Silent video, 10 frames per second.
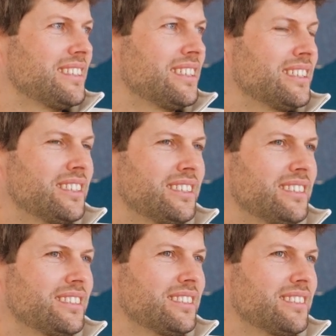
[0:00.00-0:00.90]
And
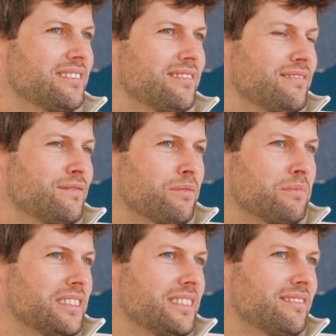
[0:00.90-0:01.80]
for
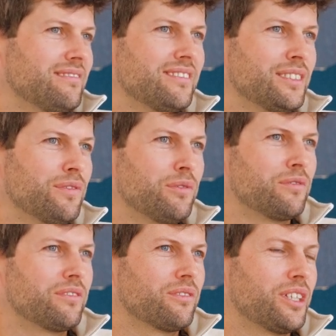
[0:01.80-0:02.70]
me, if
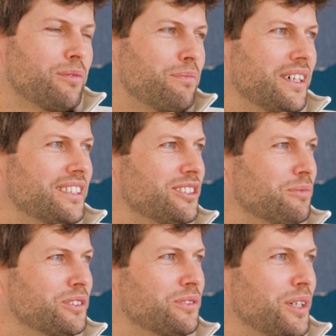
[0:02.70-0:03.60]
you you could imply this
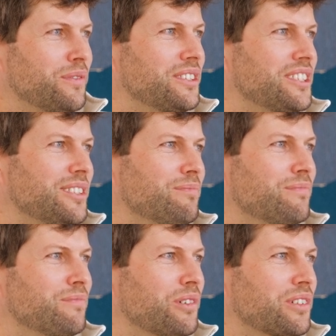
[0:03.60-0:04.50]
almost to every
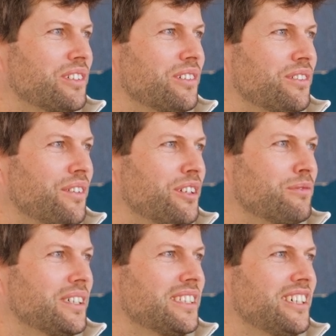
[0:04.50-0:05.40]
team working on
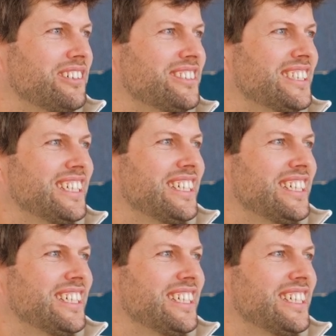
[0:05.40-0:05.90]
Ethereum right now,